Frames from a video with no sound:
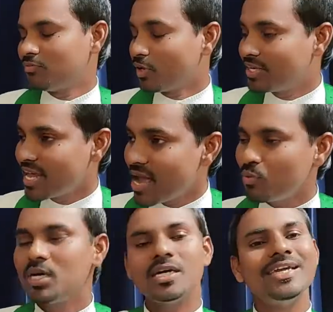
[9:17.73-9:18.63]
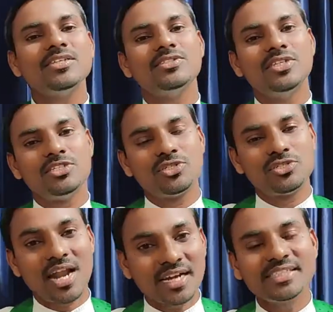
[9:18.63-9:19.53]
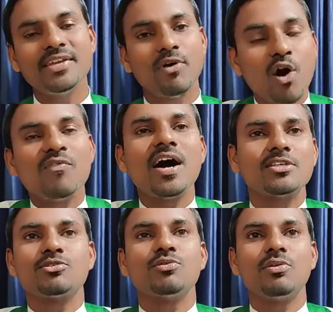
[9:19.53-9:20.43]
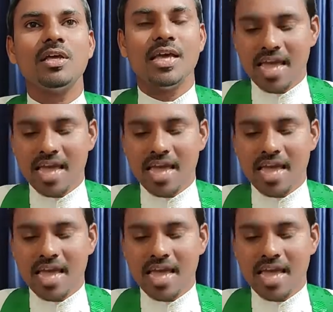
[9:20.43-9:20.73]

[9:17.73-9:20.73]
Whatever is destructive of our soul